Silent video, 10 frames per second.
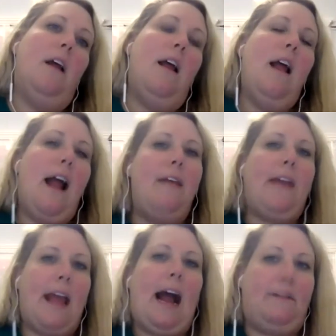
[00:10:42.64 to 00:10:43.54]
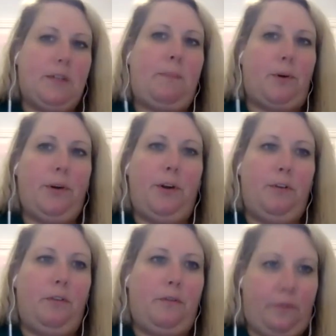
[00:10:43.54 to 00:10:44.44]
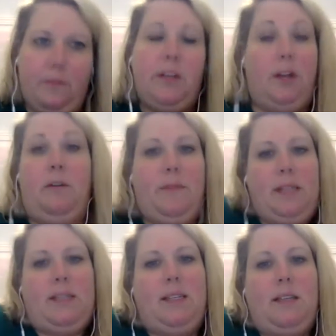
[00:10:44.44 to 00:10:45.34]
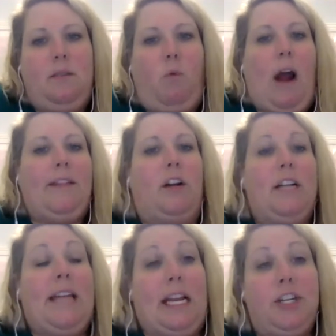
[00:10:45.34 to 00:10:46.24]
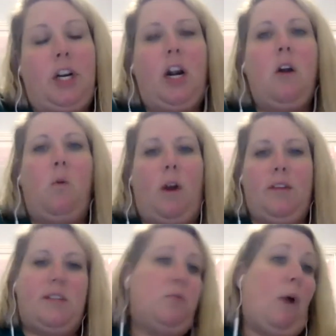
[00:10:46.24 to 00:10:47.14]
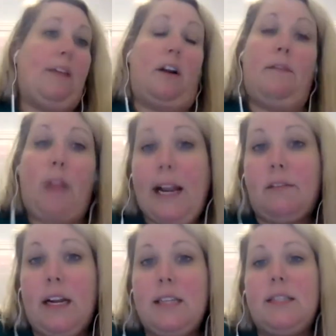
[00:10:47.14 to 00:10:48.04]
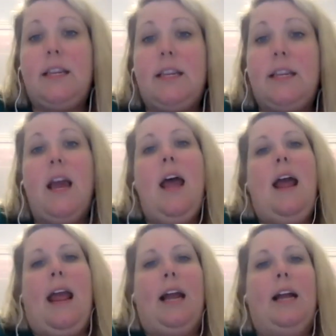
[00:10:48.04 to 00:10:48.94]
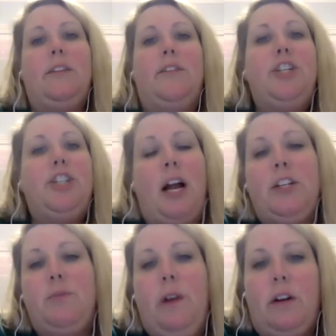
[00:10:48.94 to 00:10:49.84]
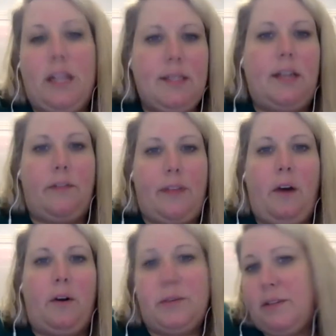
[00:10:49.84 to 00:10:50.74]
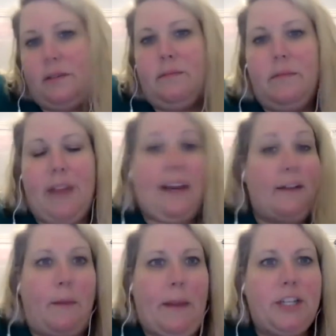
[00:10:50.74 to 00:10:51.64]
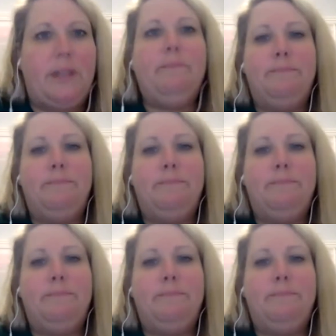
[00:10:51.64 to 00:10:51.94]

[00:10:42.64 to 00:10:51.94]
And they have to prove, this is why they're a danger, or this is why they're a flight risk. And the judge will consider that information.